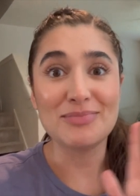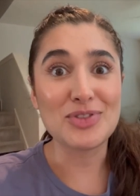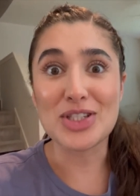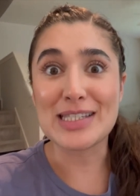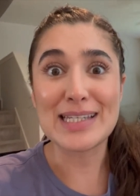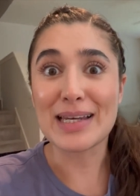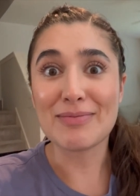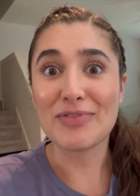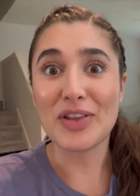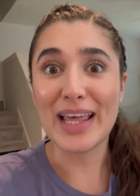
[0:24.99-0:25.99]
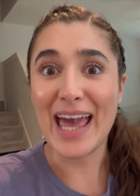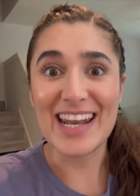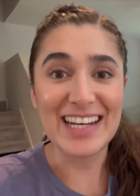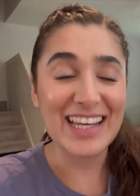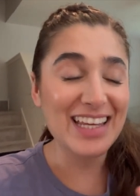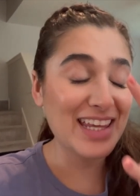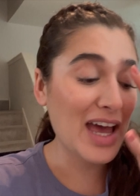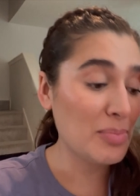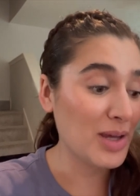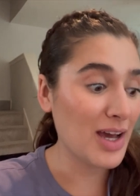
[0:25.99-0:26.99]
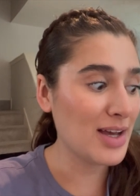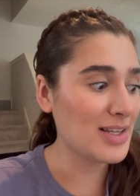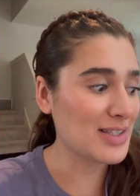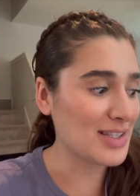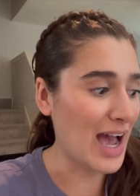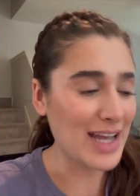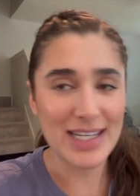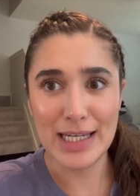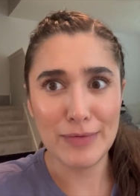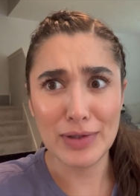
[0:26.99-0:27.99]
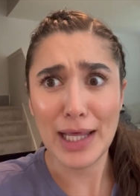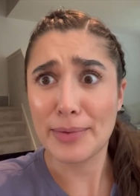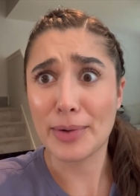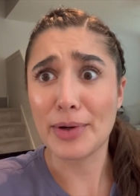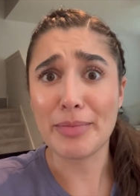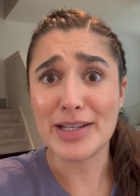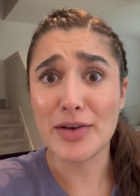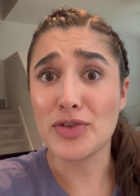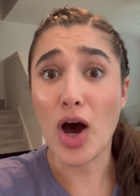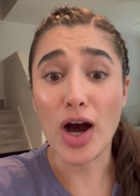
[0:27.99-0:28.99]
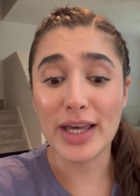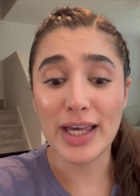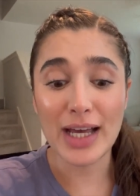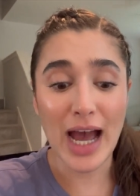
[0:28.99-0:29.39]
just didn't feel like editing it yet because I didn't even like record myself talking.